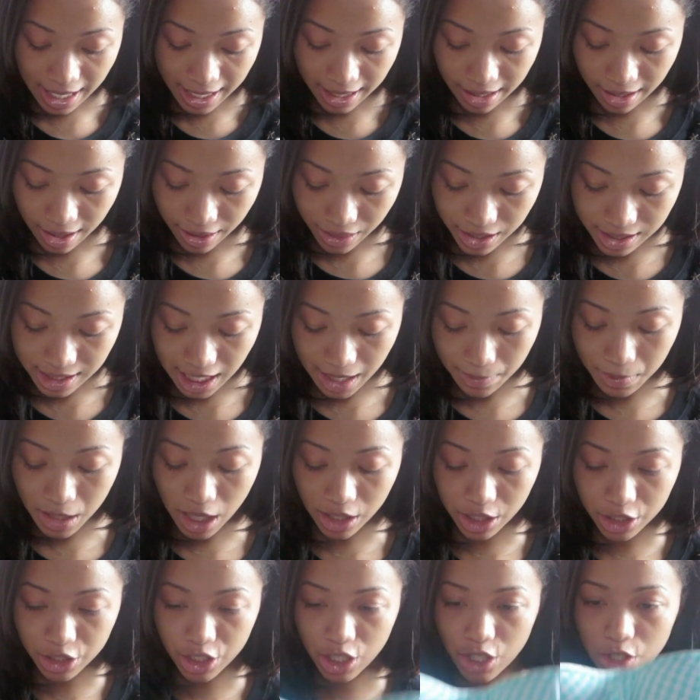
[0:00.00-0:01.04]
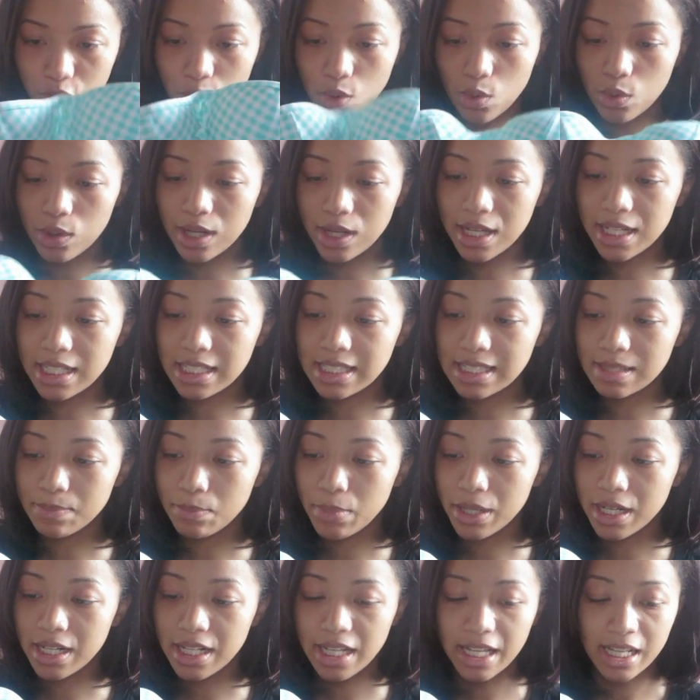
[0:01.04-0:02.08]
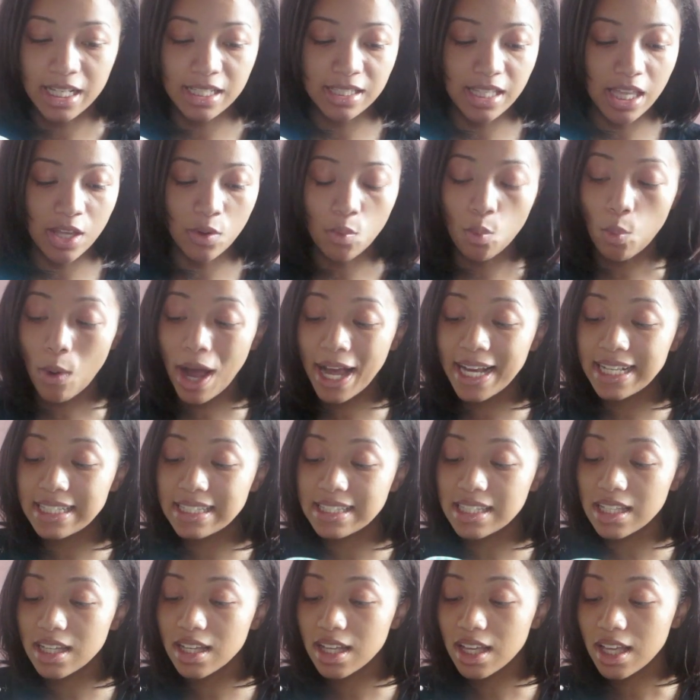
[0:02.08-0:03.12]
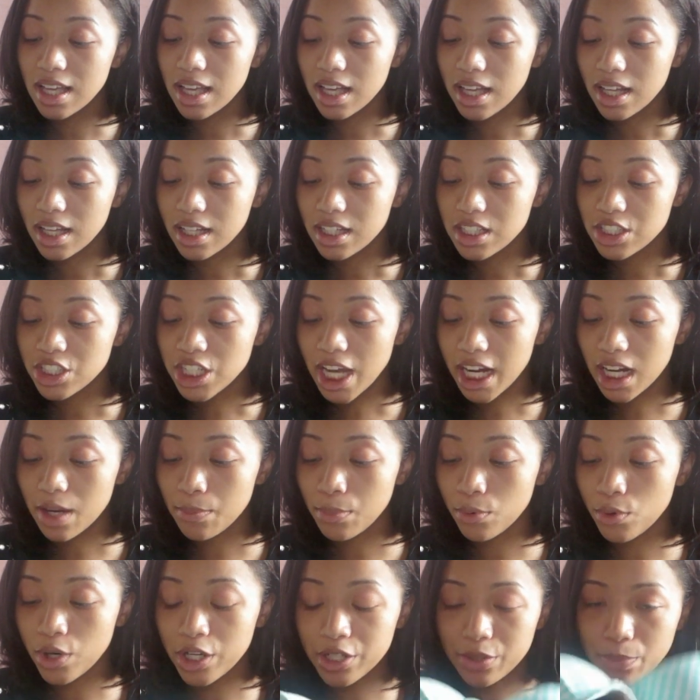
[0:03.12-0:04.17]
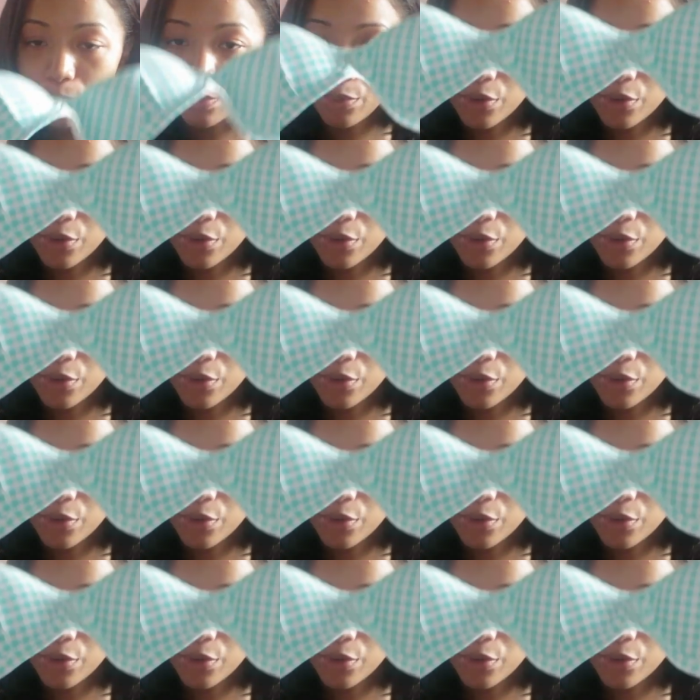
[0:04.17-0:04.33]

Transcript: like the same color turquoise but it is a white checkerboard